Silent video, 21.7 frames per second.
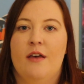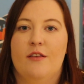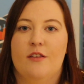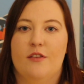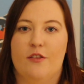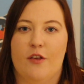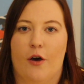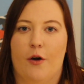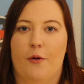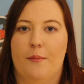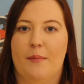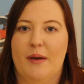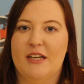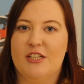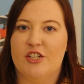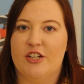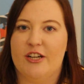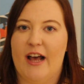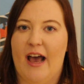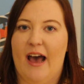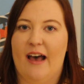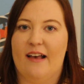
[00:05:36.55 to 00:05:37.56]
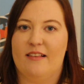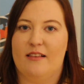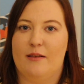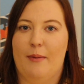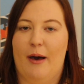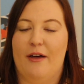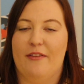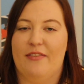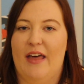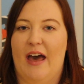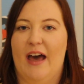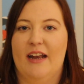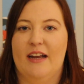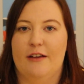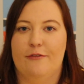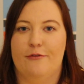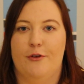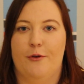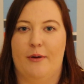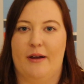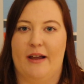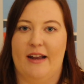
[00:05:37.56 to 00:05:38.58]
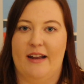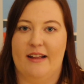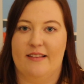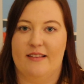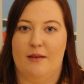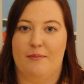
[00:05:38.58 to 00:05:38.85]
So make sure to ask about that if you are getting